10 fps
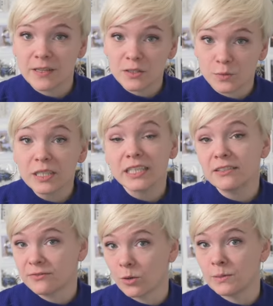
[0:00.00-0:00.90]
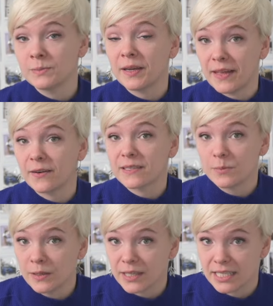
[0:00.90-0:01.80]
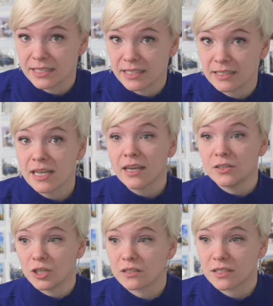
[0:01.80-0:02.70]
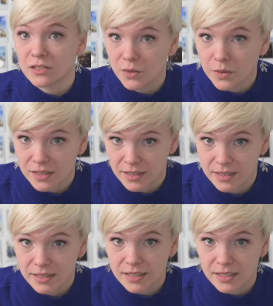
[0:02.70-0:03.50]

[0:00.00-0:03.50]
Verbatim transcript: is really informed by their experiences, just as yours is.